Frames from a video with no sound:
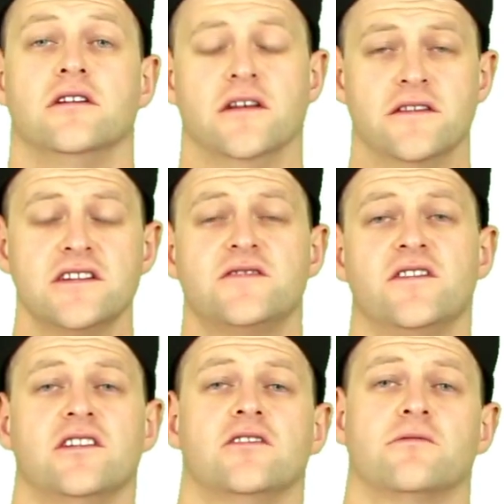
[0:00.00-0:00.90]
In this
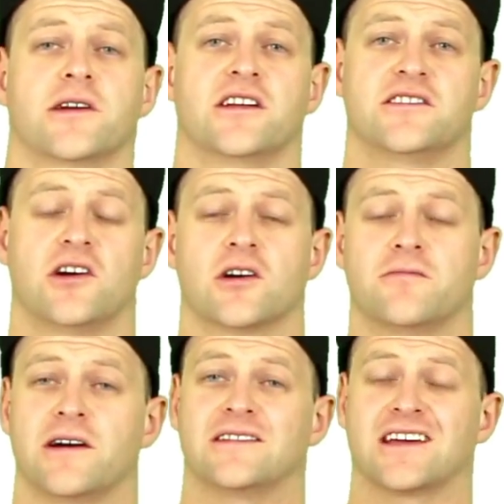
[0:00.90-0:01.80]
video, we're going to talk
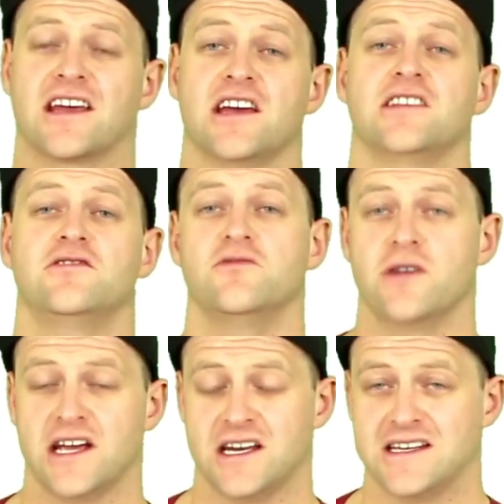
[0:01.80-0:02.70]
about the
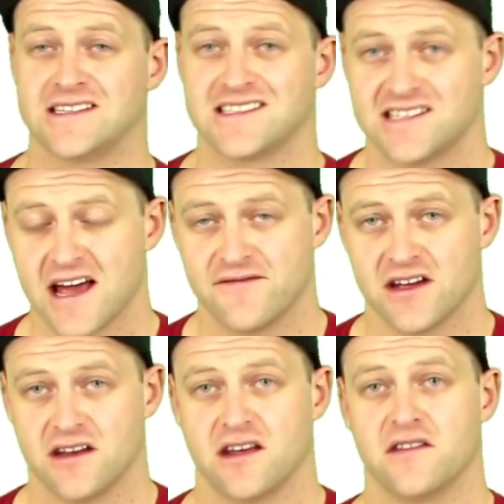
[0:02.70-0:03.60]
K287.